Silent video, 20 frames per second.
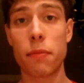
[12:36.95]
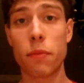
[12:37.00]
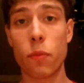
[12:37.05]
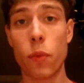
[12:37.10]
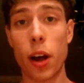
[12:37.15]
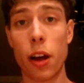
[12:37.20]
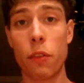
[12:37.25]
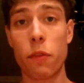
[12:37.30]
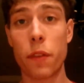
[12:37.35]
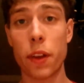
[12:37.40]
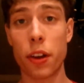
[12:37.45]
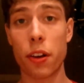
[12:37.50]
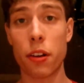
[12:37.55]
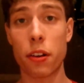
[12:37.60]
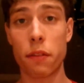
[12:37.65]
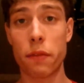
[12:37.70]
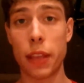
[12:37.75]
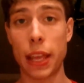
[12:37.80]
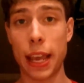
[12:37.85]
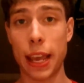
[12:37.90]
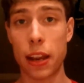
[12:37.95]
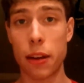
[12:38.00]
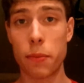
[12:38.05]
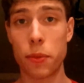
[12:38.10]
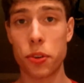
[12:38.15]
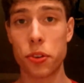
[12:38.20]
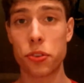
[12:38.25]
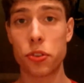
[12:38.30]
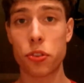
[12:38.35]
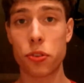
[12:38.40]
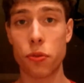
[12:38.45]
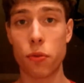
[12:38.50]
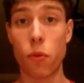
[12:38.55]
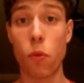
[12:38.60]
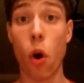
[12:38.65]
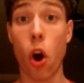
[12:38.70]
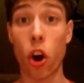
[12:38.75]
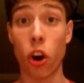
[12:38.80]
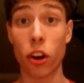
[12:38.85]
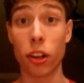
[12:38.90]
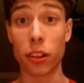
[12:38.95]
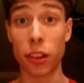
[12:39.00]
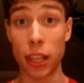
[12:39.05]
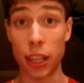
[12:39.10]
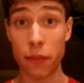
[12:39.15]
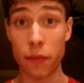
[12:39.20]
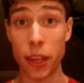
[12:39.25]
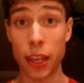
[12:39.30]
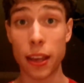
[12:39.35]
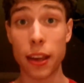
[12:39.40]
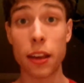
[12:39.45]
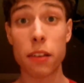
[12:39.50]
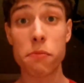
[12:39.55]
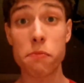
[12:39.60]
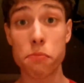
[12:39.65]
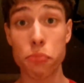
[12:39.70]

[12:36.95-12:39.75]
welfare of the animals, who are living,